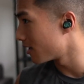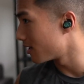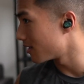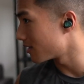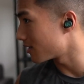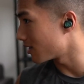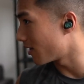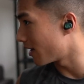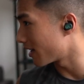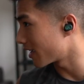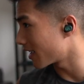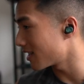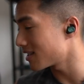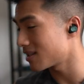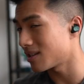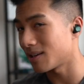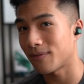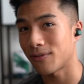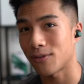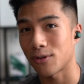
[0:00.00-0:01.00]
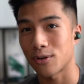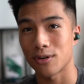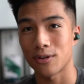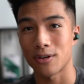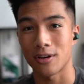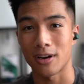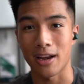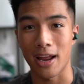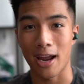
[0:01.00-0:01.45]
So I guess if you're an